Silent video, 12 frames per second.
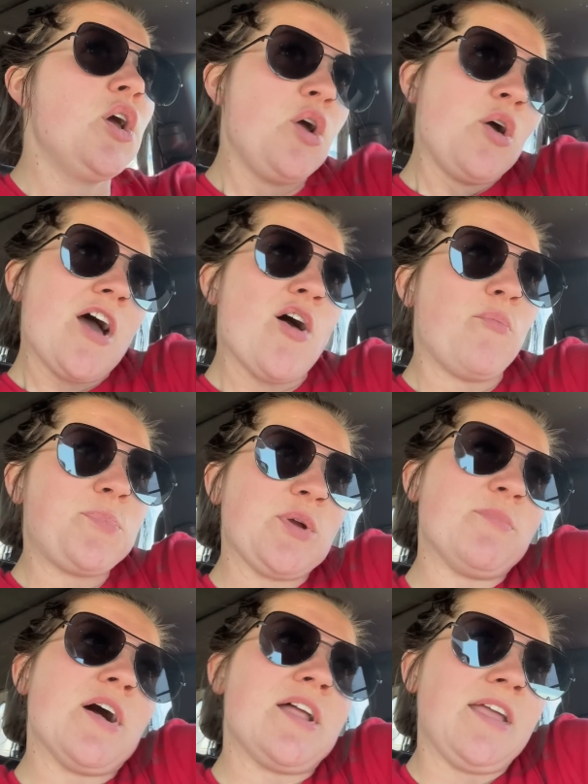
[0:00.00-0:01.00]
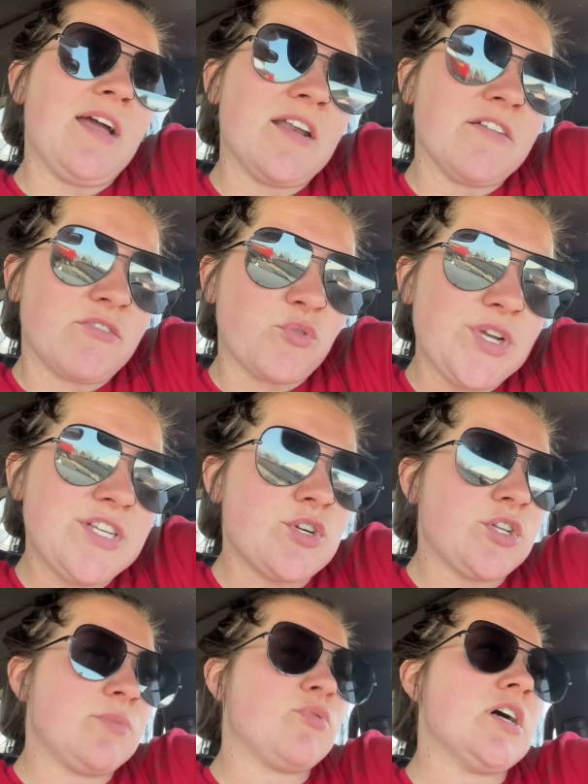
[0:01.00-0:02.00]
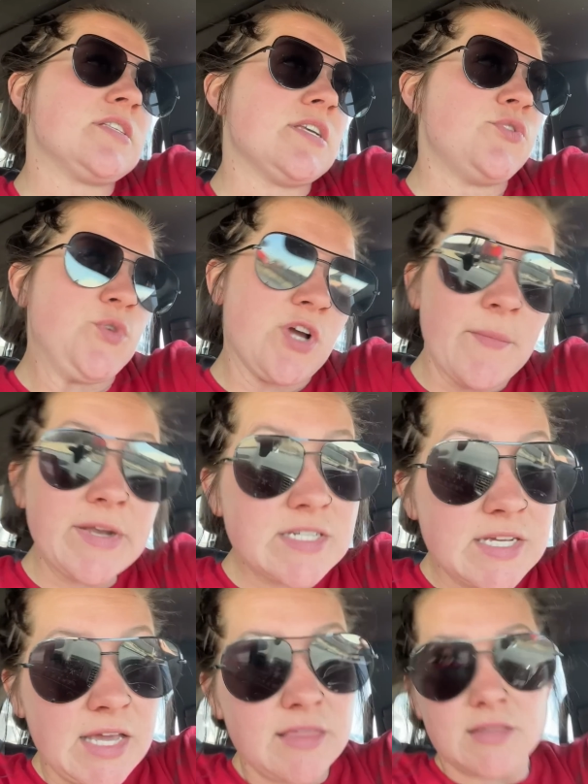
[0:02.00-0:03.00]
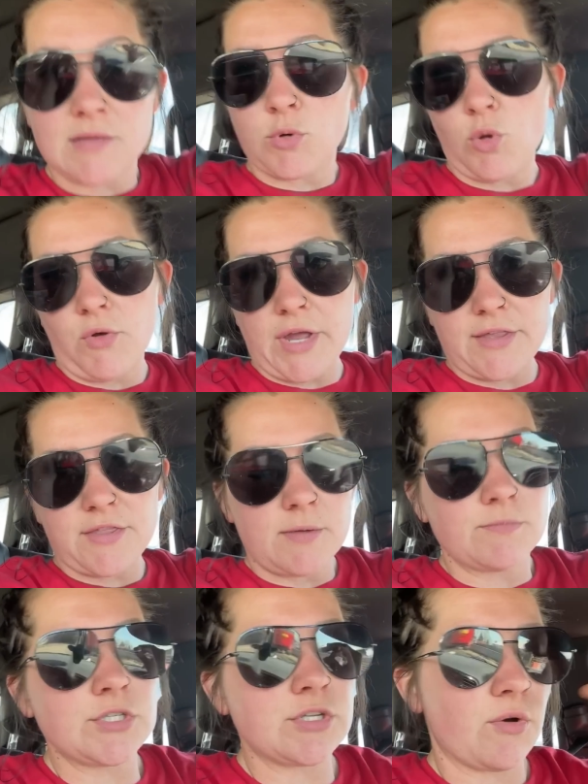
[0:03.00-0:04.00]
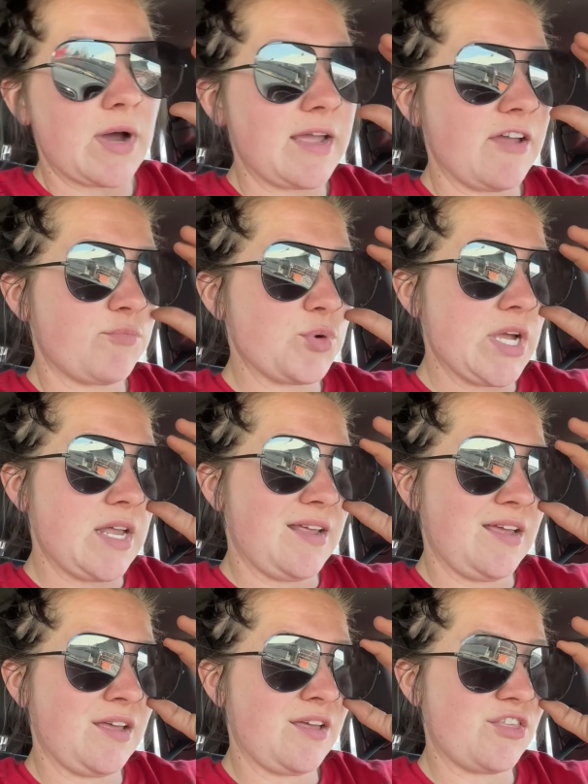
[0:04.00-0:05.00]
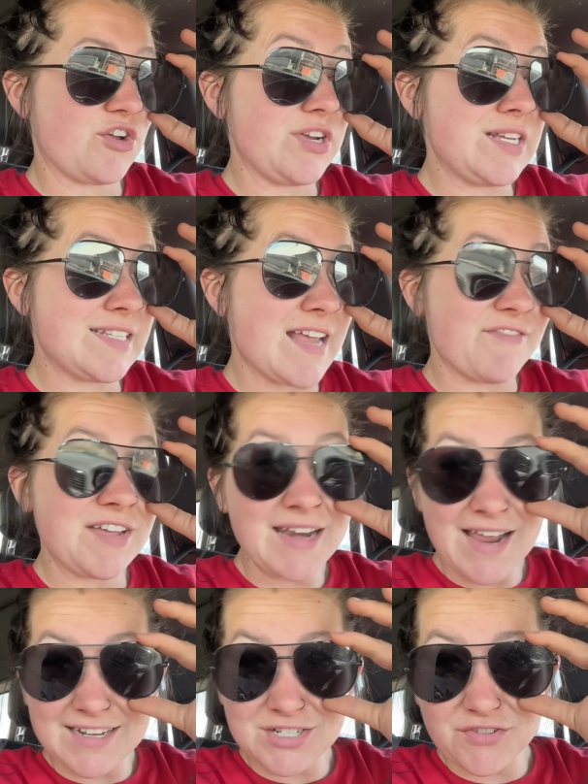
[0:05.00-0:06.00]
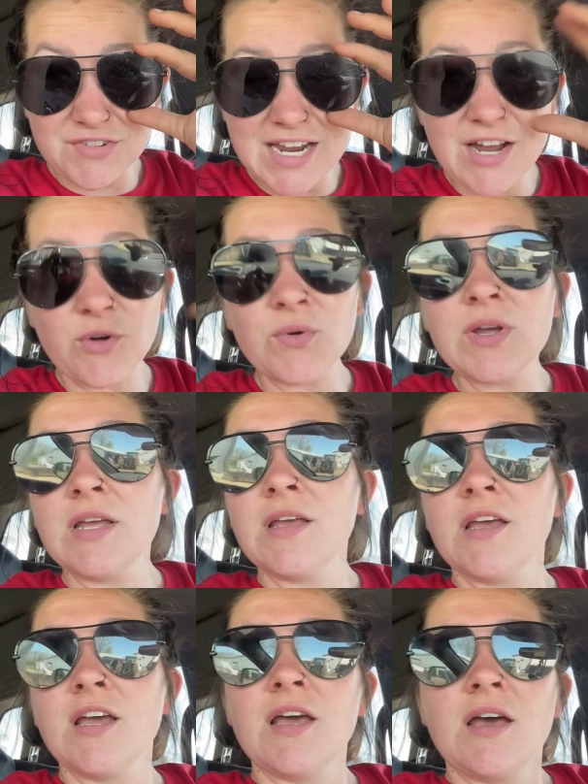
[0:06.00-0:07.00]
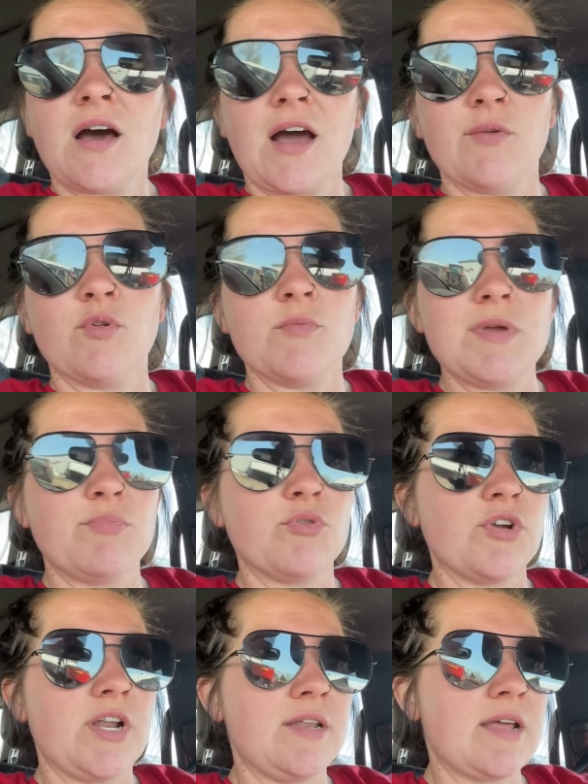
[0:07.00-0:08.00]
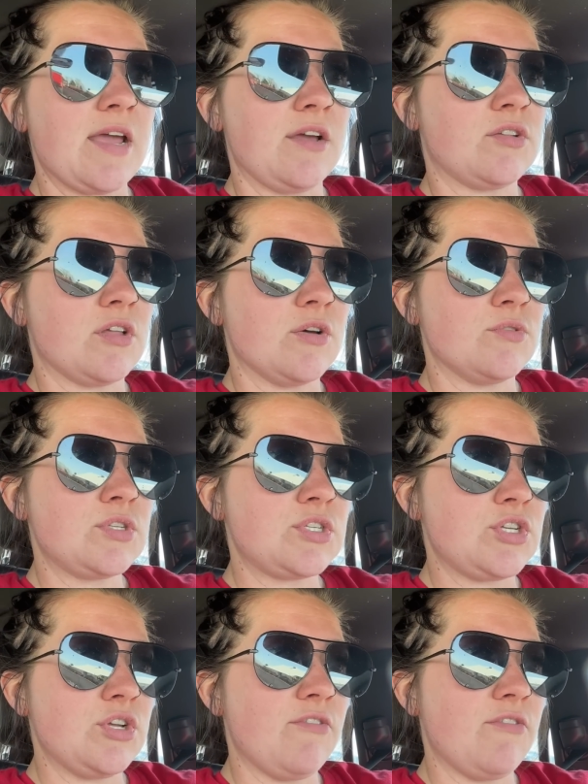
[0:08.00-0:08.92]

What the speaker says: help their body kind of restart the process to come into heat that the bull will get them. So I have bred 37 as of now. I will be pretty dang close to